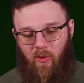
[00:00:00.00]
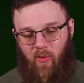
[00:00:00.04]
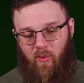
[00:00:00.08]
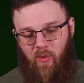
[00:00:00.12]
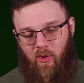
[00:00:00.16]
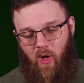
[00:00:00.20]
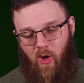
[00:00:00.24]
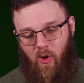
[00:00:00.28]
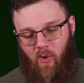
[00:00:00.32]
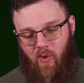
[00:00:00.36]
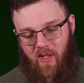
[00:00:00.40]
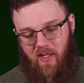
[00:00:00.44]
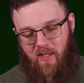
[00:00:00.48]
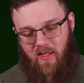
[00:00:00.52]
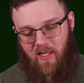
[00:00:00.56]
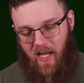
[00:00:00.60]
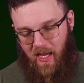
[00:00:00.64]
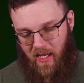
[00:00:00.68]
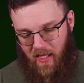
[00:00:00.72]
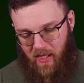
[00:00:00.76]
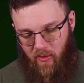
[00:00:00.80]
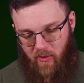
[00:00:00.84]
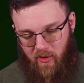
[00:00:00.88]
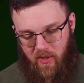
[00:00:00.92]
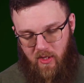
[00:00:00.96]
don't know
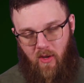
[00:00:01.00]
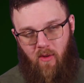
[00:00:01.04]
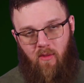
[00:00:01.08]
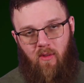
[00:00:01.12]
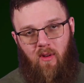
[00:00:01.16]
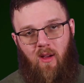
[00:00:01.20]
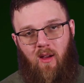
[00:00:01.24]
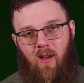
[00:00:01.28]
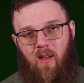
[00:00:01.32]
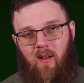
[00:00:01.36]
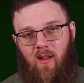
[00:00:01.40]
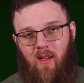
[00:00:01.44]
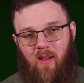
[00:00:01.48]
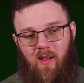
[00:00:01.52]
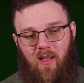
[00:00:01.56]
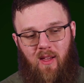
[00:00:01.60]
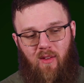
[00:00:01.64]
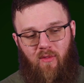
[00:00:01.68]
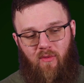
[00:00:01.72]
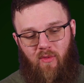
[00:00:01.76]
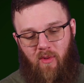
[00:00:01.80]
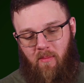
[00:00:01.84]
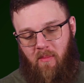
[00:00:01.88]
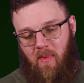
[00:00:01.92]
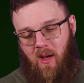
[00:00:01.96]
exactly what's going on.
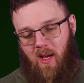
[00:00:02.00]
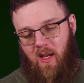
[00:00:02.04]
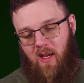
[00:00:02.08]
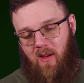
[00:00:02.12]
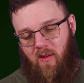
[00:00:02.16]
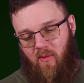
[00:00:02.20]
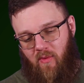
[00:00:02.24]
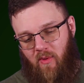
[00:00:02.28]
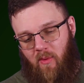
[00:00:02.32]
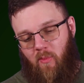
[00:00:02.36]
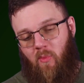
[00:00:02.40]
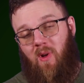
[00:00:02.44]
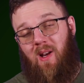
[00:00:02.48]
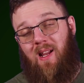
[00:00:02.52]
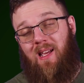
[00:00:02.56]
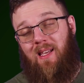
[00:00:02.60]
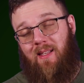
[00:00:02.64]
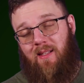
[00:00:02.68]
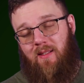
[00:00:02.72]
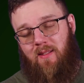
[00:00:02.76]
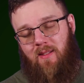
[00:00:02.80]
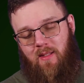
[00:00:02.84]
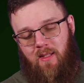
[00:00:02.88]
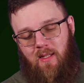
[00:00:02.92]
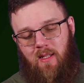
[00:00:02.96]
Again, from what I
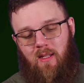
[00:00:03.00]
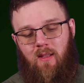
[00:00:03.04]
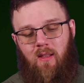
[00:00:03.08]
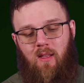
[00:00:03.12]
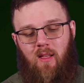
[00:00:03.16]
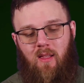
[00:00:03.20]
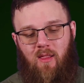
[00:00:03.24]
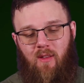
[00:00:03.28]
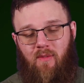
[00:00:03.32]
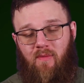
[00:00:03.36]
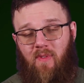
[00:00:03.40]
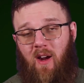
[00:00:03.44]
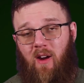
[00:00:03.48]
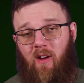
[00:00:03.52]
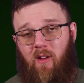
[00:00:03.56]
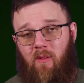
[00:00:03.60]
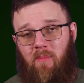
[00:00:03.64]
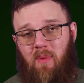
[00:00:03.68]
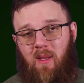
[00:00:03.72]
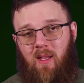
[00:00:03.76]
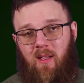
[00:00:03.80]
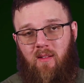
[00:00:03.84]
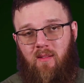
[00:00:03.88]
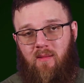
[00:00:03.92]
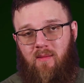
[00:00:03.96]
can see, the firing
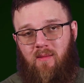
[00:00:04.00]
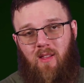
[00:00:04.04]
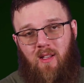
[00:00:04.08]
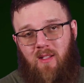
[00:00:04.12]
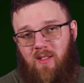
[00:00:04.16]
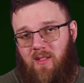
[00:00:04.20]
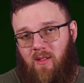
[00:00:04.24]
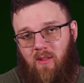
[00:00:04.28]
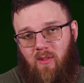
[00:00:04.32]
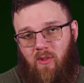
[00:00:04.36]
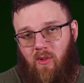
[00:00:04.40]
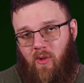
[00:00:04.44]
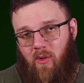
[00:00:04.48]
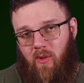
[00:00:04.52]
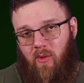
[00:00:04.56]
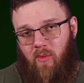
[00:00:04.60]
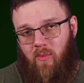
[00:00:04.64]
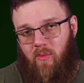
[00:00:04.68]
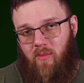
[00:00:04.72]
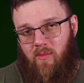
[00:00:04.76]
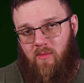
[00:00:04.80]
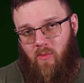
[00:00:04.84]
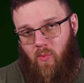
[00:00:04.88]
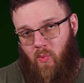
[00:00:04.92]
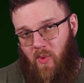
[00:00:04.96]
pin doesn't look
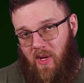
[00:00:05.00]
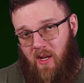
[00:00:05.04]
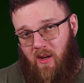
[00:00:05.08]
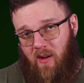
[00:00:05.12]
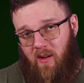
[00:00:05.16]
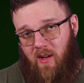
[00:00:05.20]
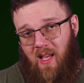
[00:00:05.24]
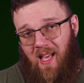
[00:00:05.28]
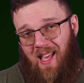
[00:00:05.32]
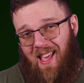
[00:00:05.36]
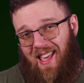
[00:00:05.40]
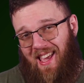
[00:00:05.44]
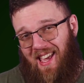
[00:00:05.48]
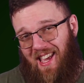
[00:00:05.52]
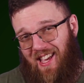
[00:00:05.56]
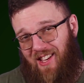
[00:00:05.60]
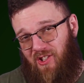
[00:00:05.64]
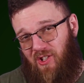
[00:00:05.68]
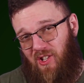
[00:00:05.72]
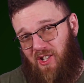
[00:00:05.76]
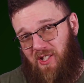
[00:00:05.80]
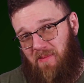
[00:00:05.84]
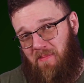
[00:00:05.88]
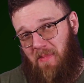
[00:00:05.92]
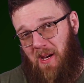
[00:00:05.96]
weird. It
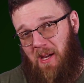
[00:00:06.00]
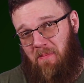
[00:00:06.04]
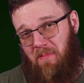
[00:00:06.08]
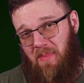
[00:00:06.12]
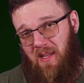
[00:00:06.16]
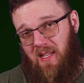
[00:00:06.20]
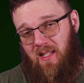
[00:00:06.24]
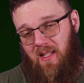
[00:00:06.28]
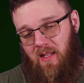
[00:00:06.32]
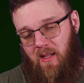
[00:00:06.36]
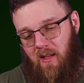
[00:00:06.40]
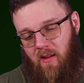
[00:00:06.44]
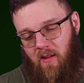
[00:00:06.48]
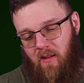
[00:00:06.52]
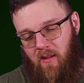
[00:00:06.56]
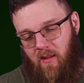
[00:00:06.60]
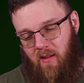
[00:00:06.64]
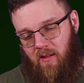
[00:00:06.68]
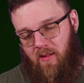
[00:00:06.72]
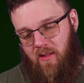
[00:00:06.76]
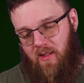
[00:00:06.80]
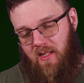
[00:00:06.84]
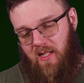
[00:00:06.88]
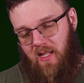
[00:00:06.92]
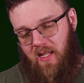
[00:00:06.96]
just might be
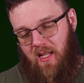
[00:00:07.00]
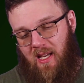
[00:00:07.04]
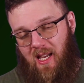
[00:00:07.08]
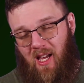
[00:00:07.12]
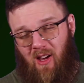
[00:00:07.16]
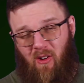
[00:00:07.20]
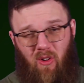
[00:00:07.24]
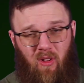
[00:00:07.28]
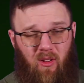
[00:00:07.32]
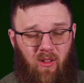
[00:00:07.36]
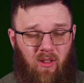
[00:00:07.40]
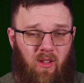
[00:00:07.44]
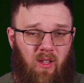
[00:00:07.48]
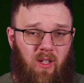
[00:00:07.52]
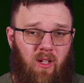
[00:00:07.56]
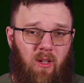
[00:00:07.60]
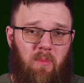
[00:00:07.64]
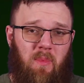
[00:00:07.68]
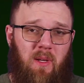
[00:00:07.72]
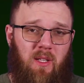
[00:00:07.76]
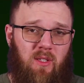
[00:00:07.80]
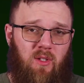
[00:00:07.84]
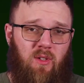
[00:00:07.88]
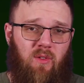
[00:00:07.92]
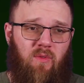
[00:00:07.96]
sticking out a little
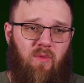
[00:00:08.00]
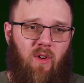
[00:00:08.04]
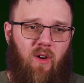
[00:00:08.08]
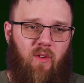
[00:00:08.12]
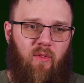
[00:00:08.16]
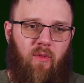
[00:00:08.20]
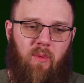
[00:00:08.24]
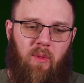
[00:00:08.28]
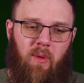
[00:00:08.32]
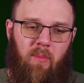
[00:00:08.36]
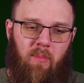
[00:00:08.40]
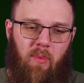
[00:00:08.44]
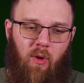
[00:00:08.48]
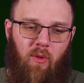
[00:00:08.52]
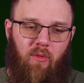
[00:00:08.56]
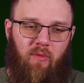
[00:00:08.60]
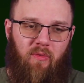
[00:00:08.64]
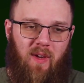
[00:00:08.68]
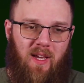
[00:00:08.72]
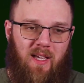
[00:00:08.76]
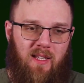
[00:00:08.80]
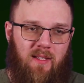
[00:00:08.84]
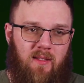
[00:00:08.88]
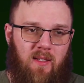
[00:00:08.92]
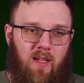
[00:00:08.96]
bit too far from the bolt
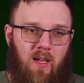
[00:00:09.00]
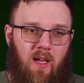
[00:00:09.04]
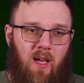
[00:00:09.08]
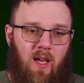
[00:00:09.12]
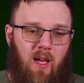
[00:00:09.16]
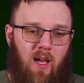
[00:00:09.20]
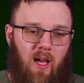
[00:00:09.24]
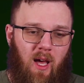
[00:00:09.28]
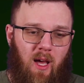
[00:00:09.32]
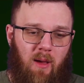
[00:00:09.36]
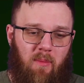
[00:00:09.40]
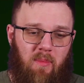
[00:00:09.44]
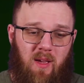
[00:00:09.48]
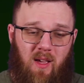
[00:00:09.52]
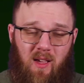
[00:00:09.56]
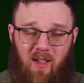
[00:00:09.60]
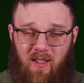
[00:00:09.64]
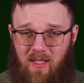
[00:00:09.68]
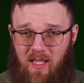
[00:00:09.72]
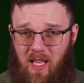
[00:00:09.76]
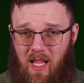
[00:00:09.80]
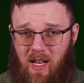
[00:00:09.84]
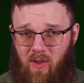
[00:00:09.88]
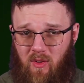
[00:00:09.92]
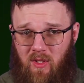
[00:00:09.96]
face,
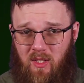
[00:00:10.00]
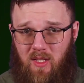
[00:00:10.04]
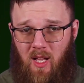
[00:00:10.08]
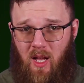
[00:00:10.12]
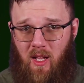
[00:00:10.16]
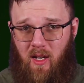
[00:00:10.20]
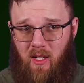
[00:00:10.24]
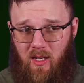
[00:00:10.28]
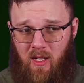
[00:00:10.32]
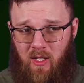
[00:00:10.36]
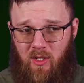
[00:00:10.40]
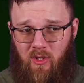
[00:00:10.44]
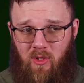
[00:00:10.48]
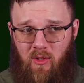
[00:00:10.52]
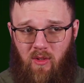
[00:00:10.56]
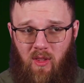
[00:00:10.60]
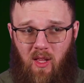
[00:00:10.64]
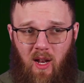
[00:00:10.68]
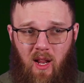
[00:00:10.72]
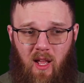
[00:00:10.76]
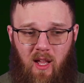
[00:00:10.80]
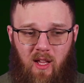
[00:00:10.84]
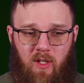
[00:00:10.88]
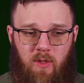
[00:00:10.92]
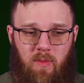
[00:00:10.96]
because that is not an issue
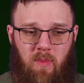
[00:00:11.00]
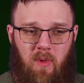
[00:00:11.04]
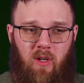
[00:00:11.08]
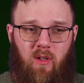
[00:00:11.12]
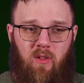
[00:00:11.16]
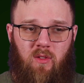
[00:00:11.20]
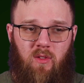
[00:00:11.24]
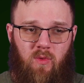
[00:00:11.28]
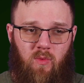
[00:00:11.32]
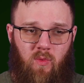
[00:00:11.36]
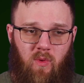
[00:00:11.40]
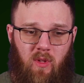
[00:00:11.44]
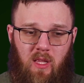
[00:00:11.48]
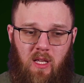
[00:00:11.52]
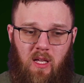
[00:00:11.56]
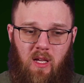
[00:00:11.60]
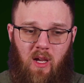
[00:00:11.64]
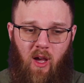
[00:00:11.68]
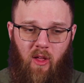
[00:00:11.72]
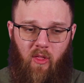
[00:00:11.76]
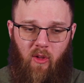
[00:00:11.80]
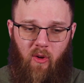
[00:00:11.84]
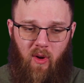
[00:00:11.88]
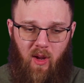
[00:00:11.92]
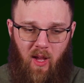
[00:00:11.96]
that I experienced with the
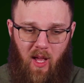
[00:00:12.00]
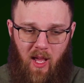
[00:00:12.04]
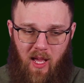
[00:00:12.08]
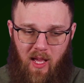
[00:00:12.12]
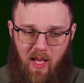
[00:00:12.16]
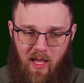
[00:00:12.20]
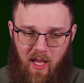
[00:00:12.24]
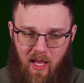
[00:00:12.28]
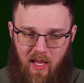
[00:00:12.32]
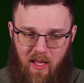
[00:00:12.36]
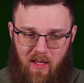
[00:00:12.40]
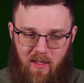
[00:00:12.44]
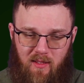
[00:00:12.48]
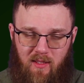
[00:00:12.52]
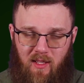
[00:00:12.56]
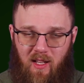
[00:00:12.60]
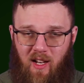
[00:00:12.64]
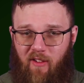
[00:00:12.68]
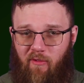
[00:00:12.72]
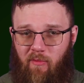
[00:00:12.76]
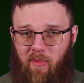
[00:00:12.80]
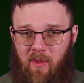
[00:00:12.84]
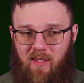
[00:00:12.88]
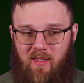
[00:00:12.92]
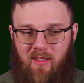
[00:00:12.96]
other AKs that
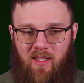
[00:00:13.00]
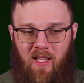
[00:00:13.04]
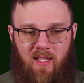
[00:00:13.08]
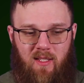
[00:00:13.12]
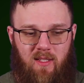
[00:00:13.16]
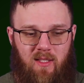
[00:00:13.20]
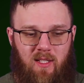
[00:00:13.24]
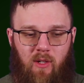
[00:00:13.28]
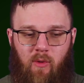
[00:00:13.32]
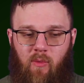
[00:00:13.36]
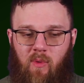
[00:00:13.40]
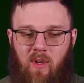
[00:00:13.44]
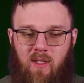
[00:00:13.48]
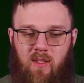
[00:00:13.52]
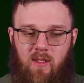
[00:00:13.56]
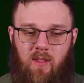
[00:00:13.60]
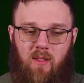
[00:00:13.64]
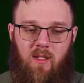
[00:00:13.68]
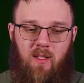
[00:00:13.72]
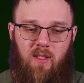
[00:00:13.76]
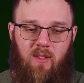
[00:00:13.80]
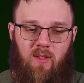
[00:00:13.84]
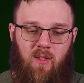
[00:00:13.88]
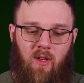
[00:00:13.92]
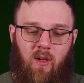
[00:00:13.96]
I've been testing
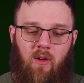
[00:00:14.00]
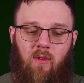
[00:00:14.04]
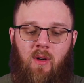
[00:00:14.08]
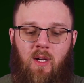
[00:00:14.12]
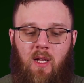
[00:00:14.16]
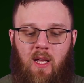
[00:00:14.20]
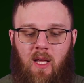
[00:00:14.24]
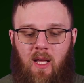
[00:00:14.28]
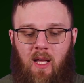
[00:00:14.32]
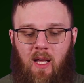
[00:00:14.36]
recently. So